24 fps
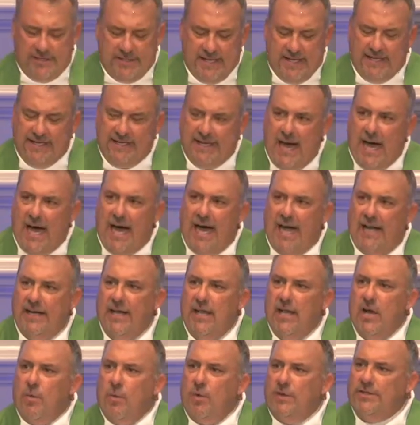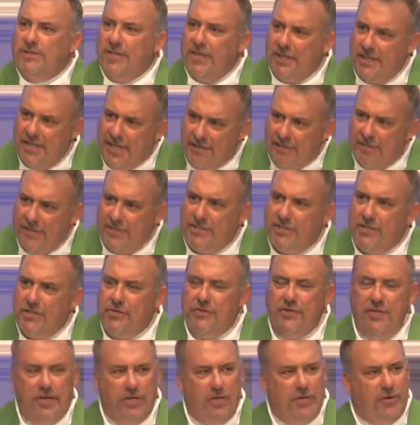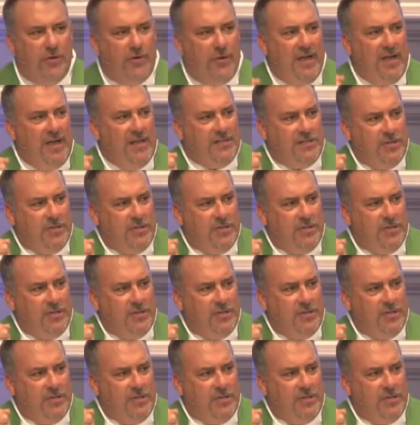that God will deliver to you,